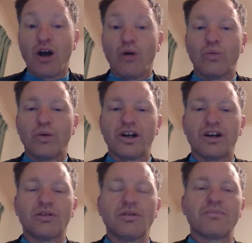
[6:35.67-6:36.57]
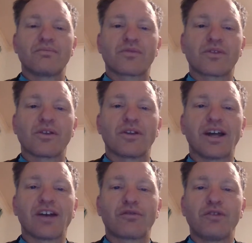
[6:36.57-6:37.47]
Well, the
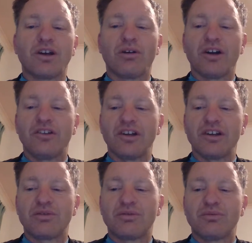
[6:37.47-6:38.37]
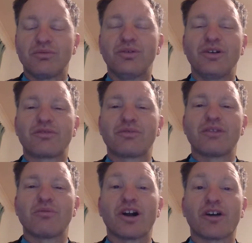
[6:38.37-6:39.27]
last video I did was
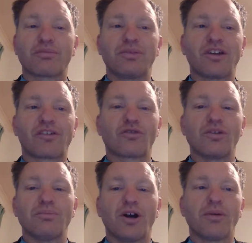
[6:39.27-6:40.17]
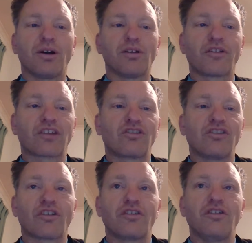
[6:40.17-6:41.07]
when I was pedestrian mobile. I was actually
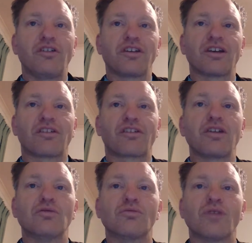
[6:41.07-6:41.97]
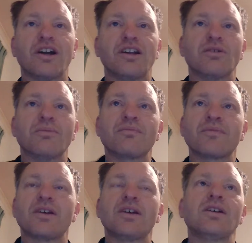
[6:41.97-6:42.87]
just using a single radial.
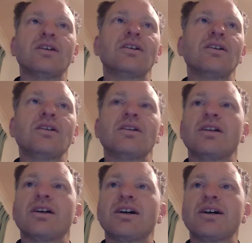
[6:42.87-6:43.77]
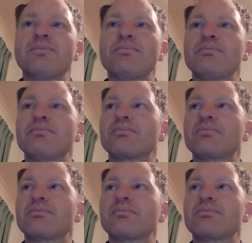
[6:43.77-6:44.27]
Now,